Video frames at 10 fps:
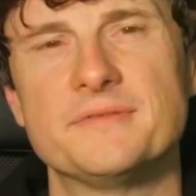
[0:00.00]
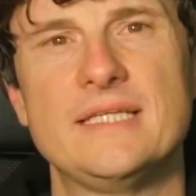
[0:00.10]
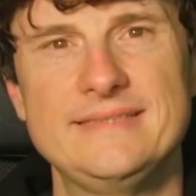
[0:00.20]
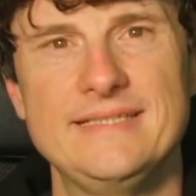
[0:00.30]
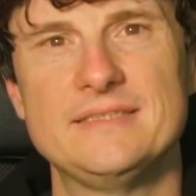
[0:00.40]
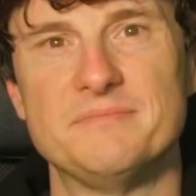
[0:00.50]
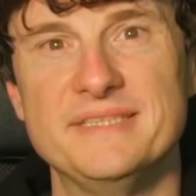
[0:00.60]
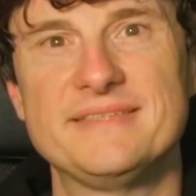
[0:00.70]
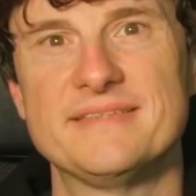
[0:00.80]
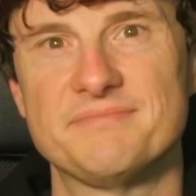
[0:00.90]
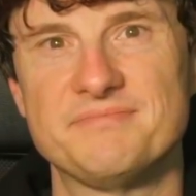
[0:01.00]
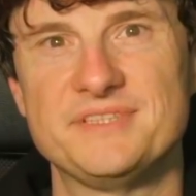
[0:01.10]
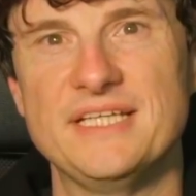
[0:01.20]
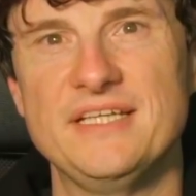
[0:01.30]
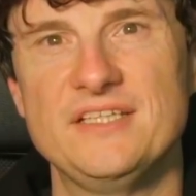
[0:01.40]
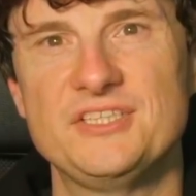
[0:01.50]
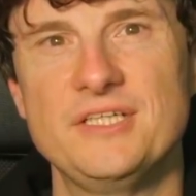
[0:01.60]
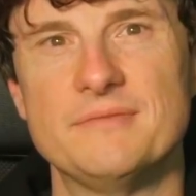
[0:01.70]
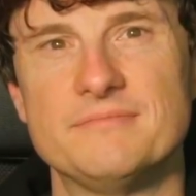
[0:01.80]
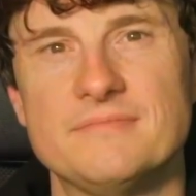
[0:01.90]
This is Mr. Steady the
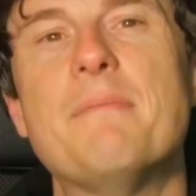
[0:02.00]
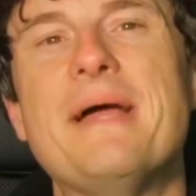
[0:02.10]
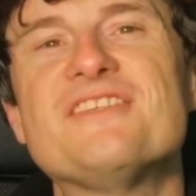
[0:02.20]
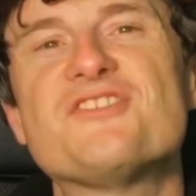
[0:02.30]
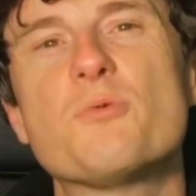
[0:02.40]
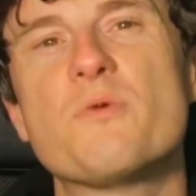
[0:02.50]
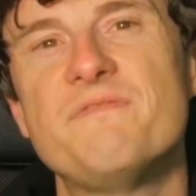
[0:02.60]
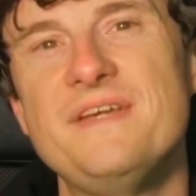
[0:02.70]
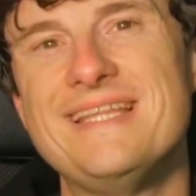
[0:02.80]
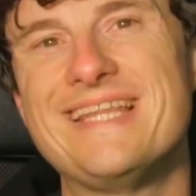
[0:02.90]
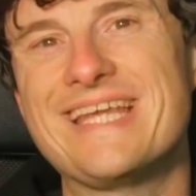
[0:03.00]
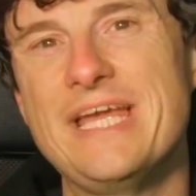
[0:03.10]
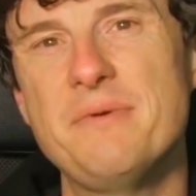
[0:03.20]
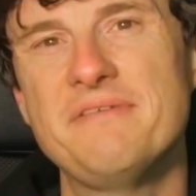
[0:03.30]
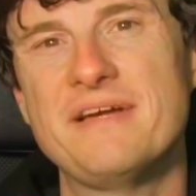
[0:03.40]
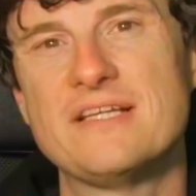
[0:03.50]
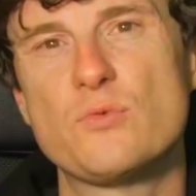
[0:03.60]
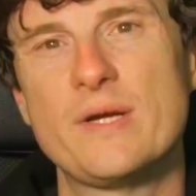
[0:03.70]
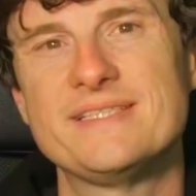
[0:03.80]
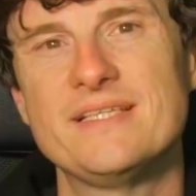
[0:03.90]
Ship. A man so revered that Kiwi fans
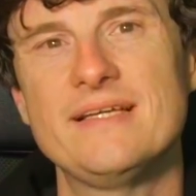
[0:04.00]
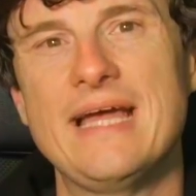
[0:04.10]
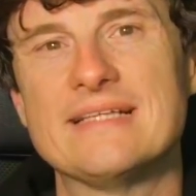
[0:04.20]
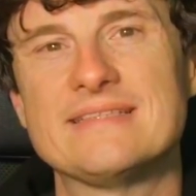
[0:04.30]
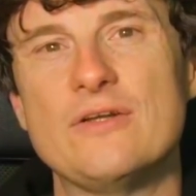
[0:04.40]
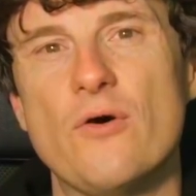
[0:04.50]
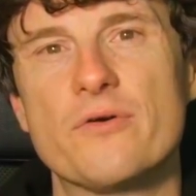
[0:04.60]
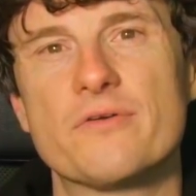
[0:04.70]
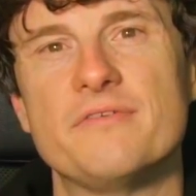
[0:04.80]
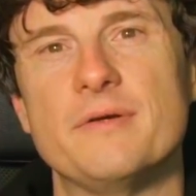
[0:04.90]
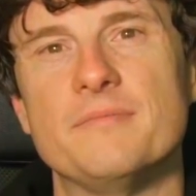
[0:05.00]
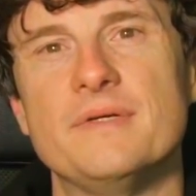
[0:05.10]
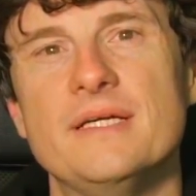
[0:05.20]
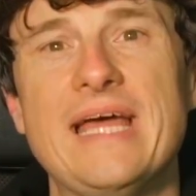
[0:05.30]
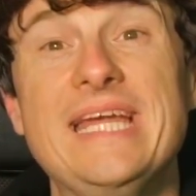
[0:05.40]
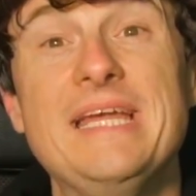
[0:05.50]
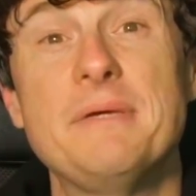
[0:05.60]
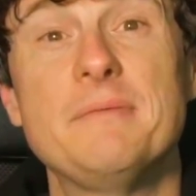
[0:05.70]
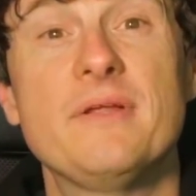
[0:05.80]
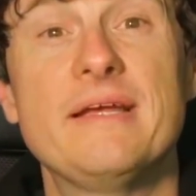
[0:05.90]
wear silly hats in honour of him. And he had
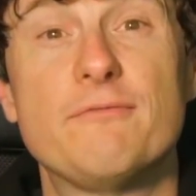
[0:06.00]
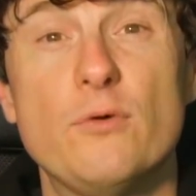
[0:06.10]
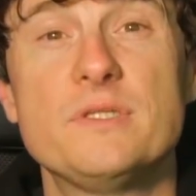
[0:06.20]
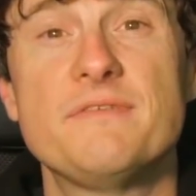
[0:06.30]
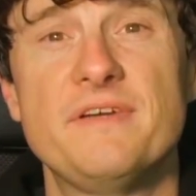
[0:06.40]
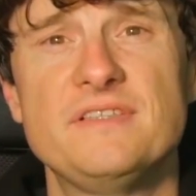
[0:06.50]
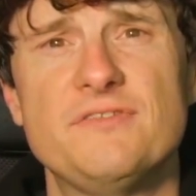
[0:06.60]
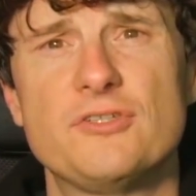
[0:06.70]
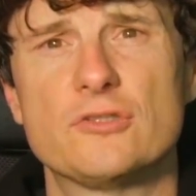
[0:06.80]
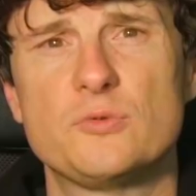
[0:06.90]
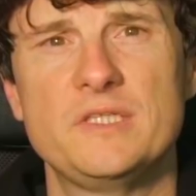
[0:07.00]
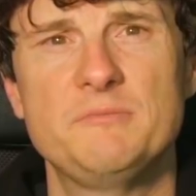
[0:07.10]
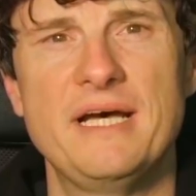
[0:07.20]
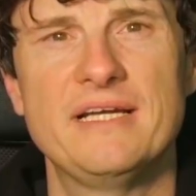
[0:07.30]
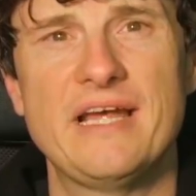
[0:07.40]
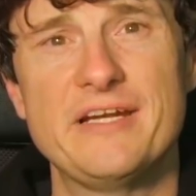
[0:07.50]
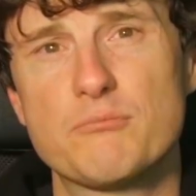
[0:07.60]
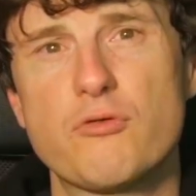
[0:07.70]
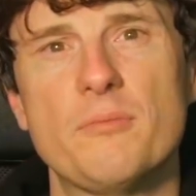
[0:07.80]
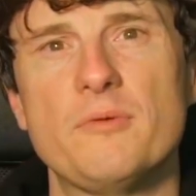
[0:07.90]
been playing forward defensive shots with his bat an
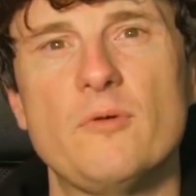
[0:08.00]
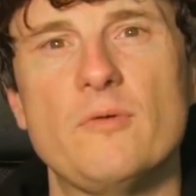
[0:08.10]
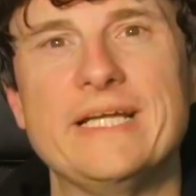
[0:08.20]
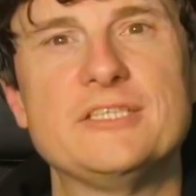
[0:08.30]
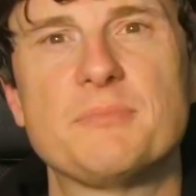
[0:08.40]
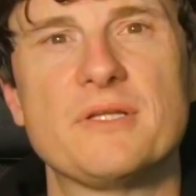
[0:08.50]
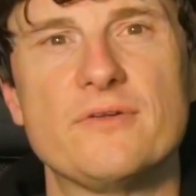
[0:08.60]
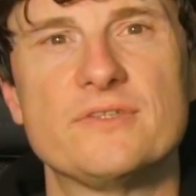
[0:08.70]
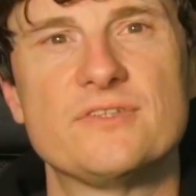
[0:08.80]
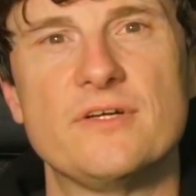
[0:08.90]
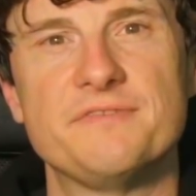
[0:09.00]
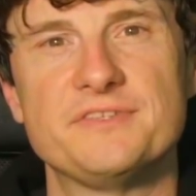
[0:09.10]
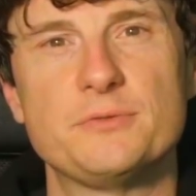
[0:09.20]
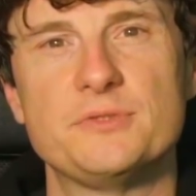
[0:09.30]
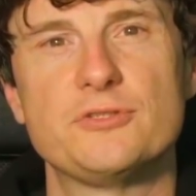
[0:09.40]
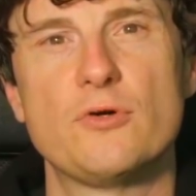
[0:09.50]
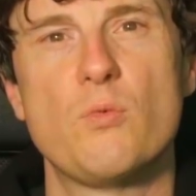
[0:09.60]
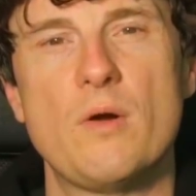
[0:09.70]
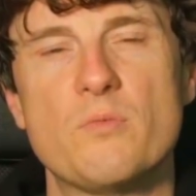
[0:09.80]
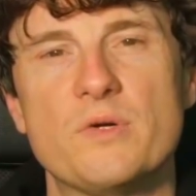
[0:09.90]
improbable inch below the surface to ensure
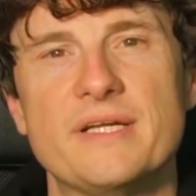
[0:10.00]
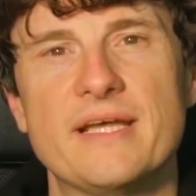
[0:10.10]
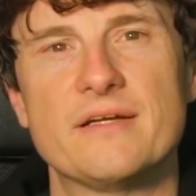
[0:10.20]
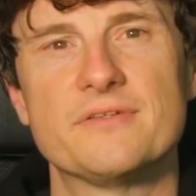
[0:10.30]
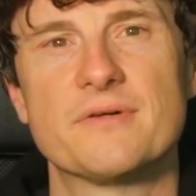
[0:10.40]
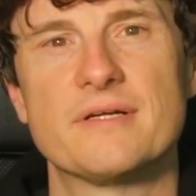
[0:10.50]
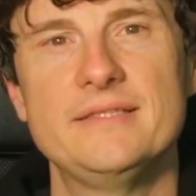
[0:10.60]
one wouldn't get under it.